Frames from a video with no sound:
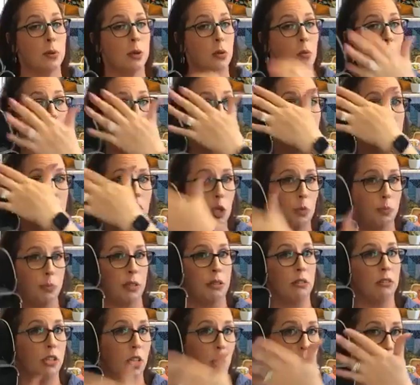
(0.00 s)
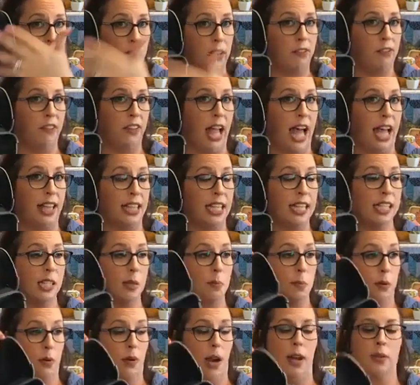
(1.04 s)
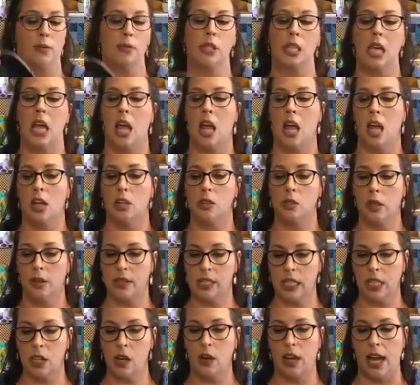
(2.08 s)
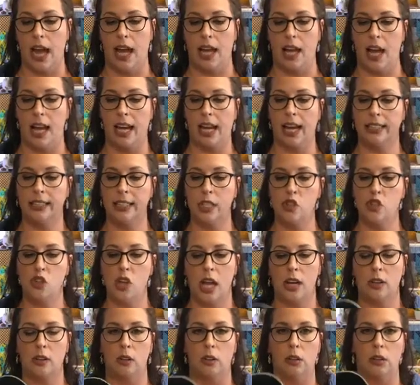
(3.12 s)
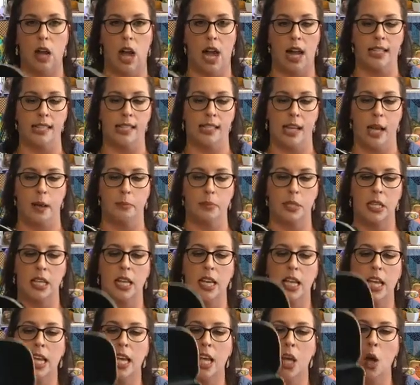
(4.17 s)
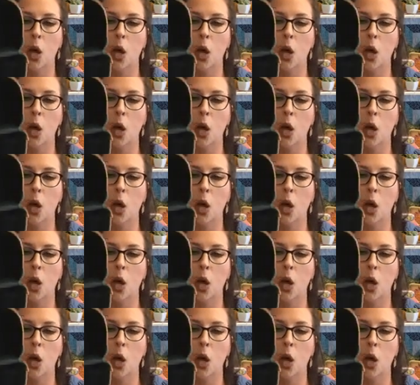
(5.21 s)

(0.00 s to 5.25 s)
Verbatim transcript: zippered wallets open totally mm-hmm. flat, these zip arounds. So I was like, okay, I got the general concept.